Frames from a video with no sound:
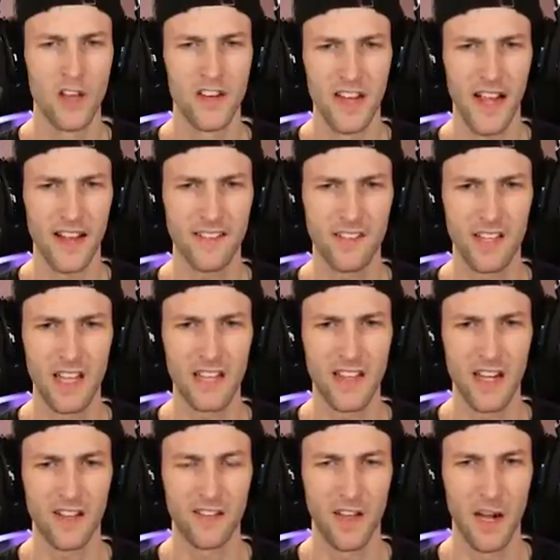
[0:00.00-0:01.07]
Do you guys
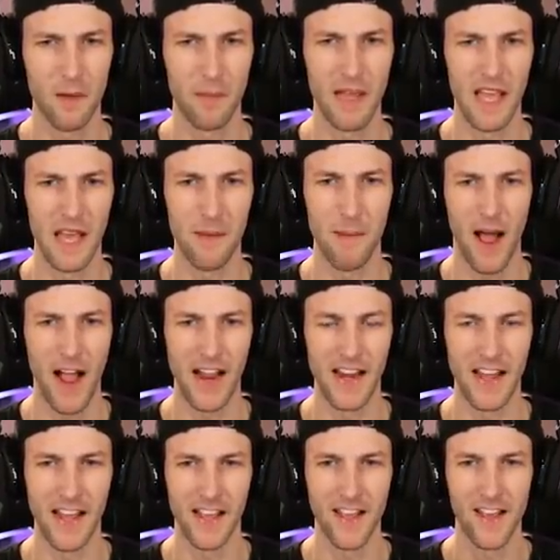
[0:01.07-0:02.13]
think that it's going to be him
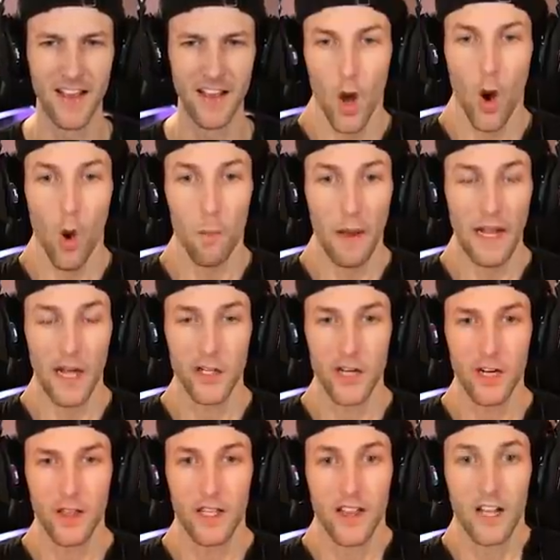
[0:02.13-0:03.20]
hiding? Oh my gosh,
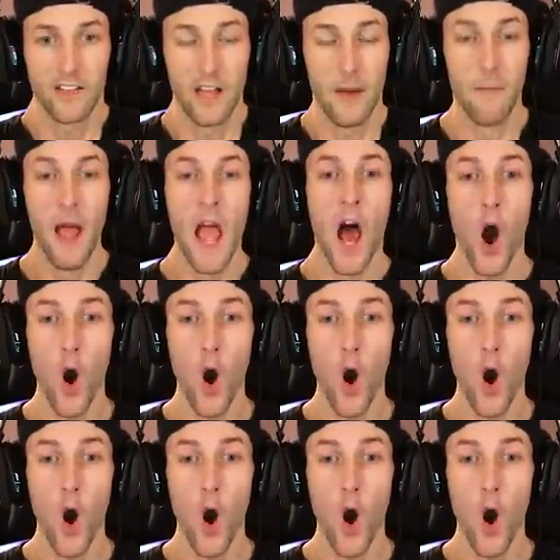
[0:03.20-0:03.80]
I think that's him.